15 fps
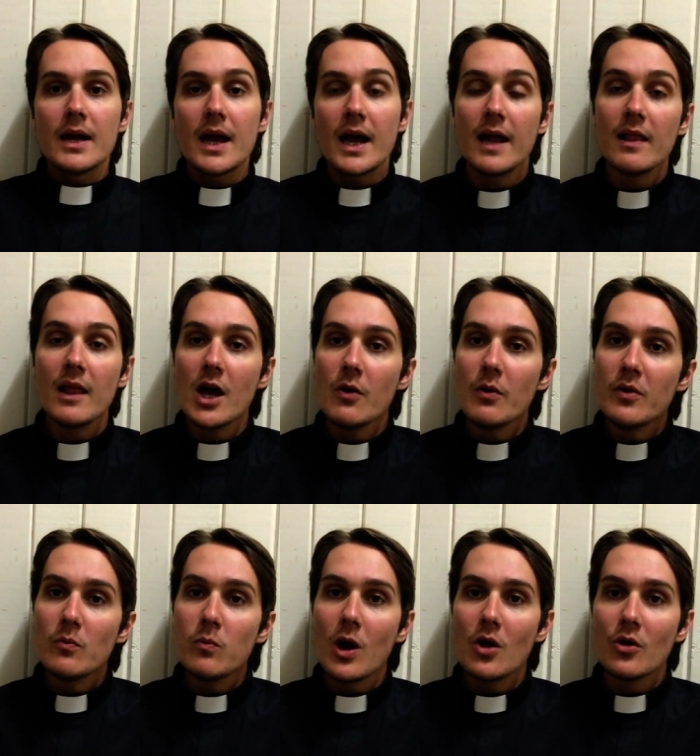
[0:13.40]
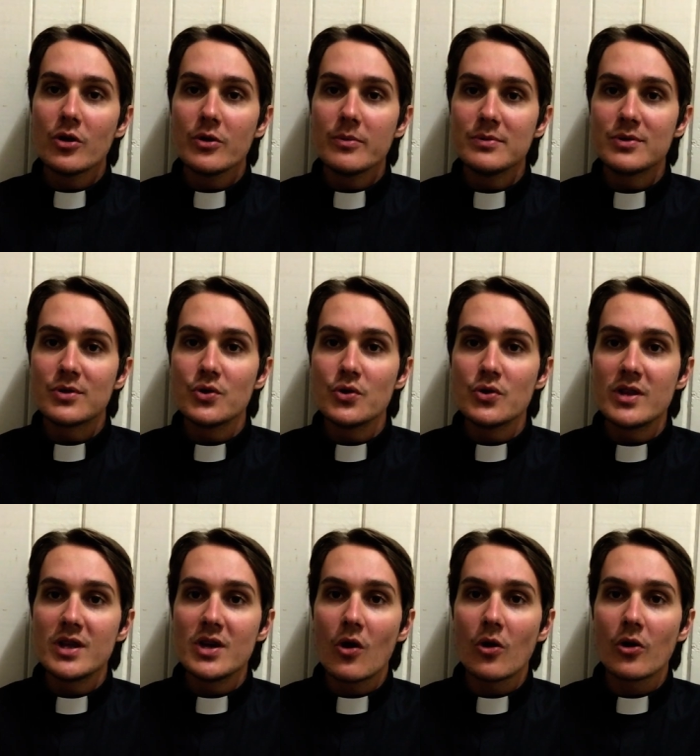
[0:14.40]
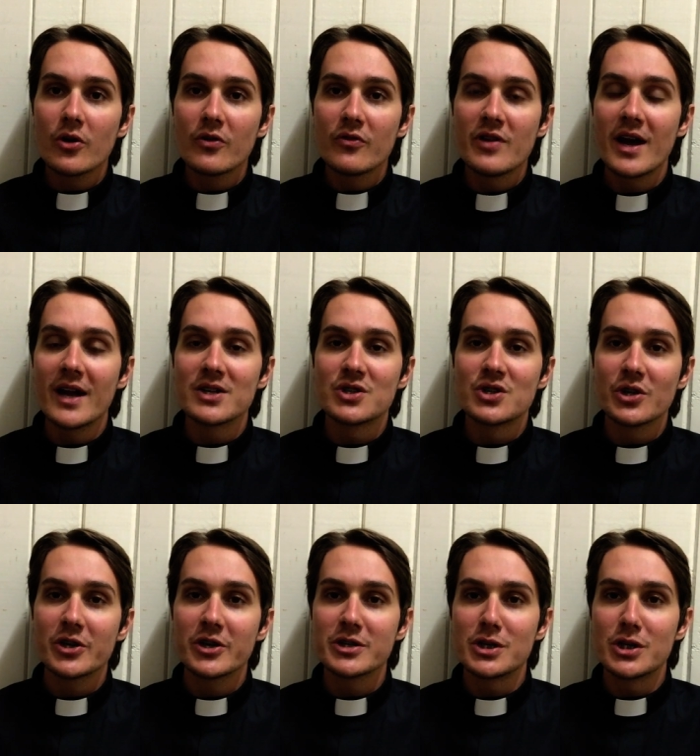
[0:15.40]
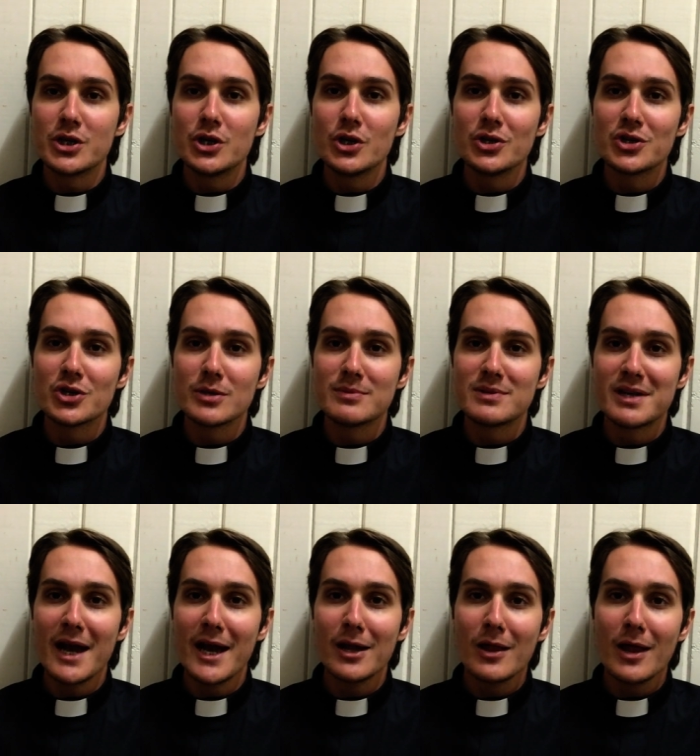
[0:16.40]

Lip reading: Hello and welcome to the Order of Night George YouTube channel.